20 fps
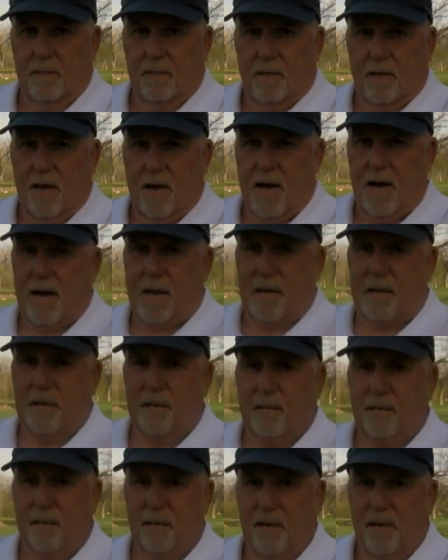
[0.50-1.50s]
Hi,
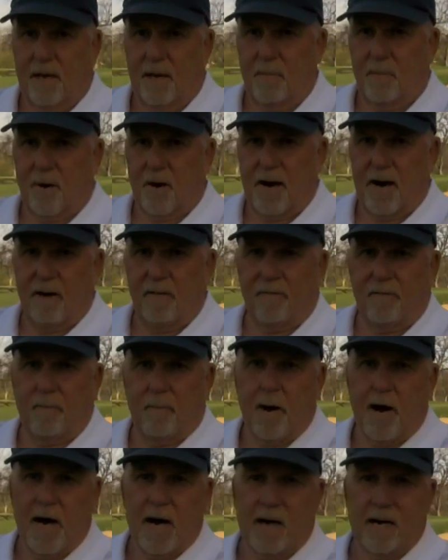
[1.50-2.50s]
I'm Ralph
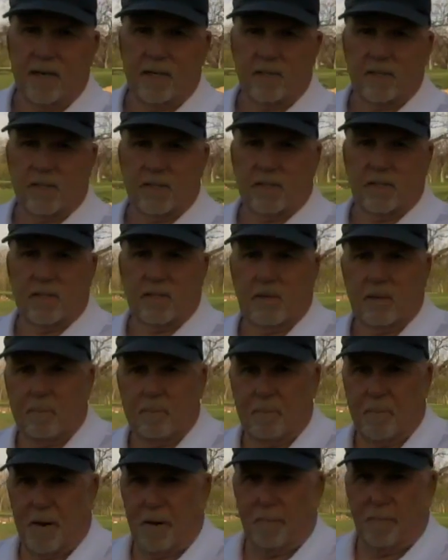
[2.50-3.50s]
Myers,
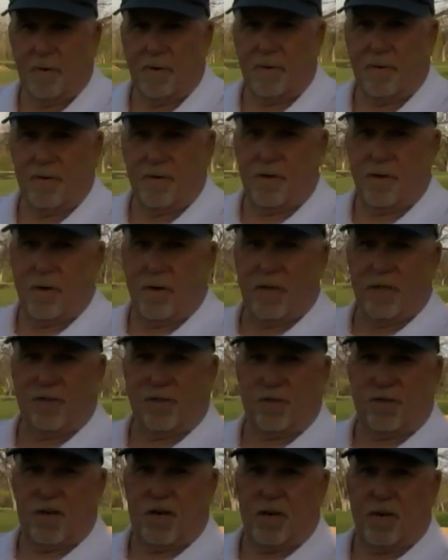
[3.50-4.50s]
member of the
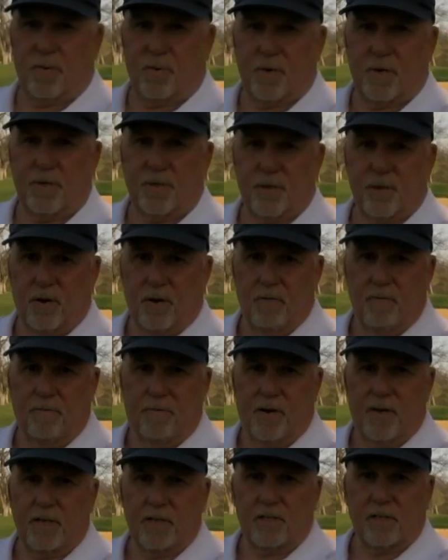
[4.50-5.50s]
USGA Regional
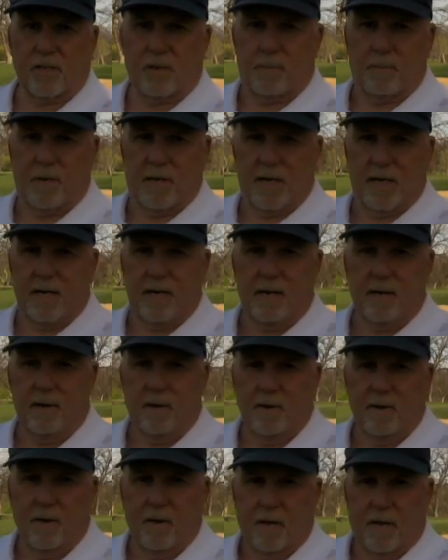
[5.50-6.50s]
Affairs Committee
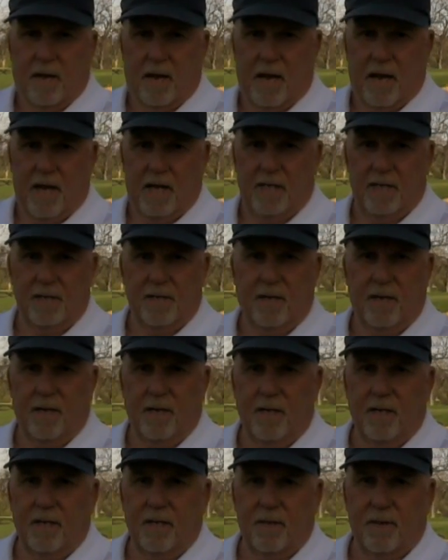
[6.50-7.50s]
and
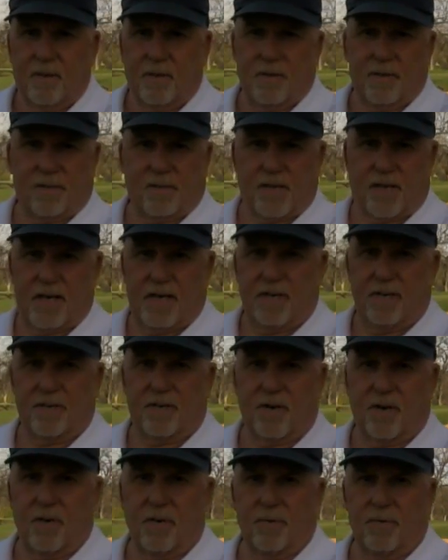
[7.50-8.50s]
the San
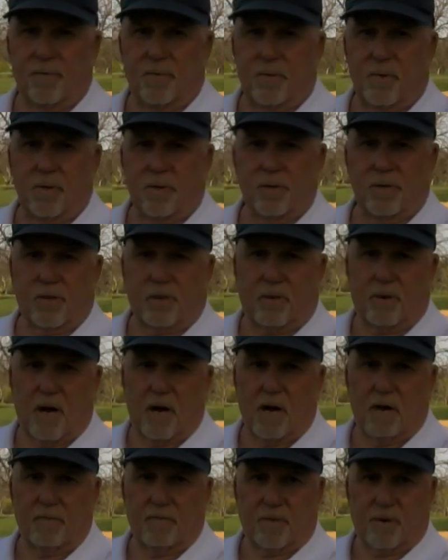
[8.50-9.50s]
Antonio Rules of
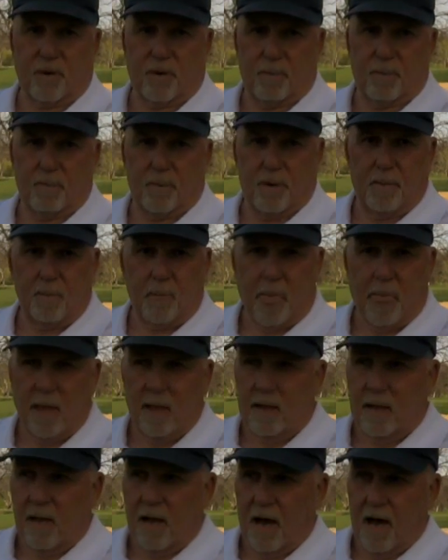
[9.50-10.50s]
Golf Group.
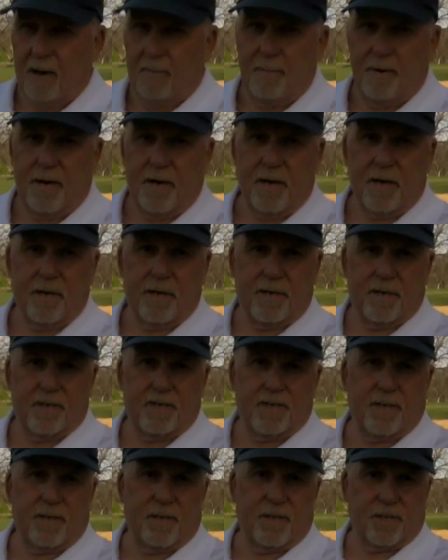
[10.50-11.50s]
I'm here
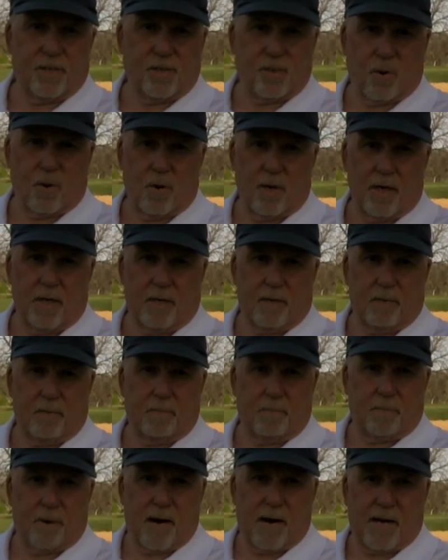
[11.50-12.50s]
at historic
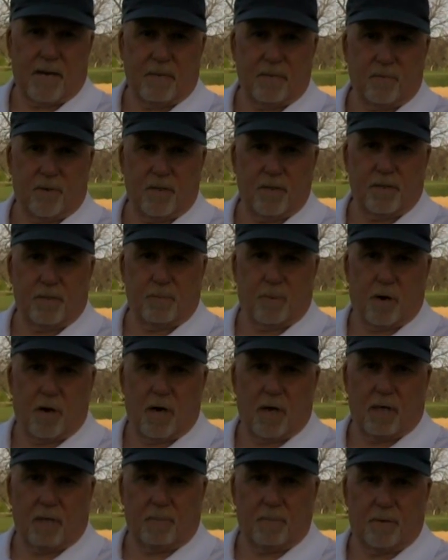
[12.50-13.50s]
Brackenridge
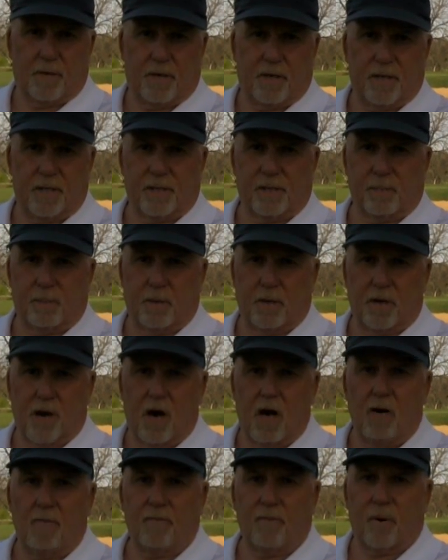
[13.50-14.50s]
Park Municipal
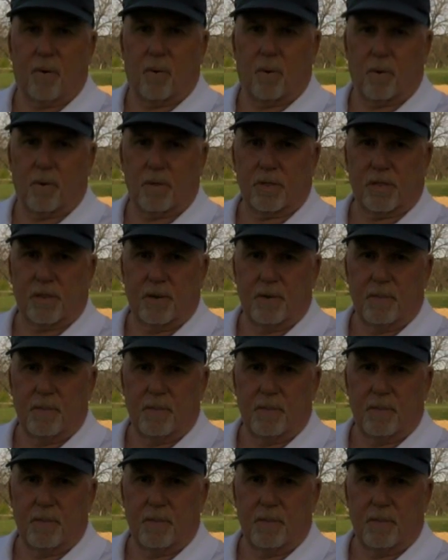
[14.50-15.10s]
Golf Course.